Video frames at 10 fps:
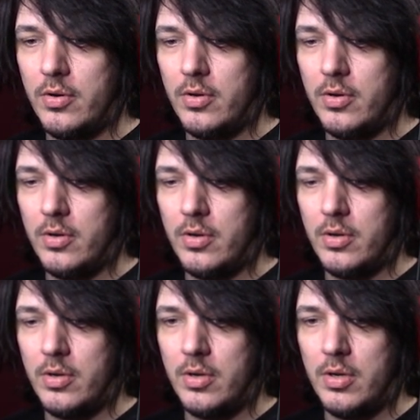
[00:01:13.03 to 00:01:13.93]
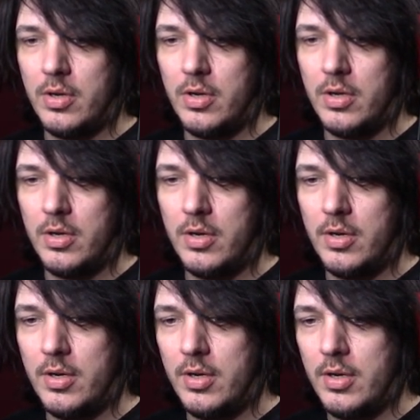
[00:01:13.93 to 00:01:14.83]

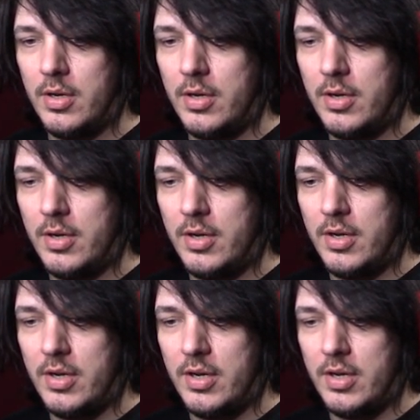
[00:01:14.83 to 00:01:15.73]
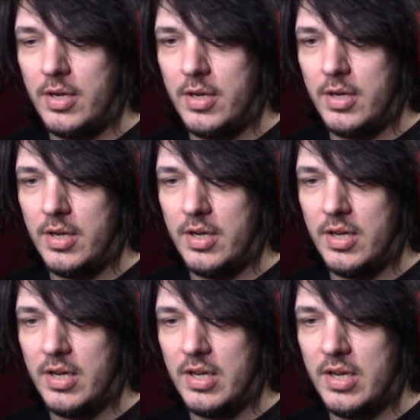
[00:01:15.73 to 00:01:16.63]

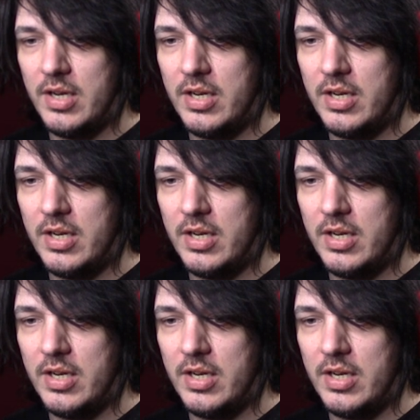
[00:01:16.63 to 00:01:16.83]
Nobody speaks.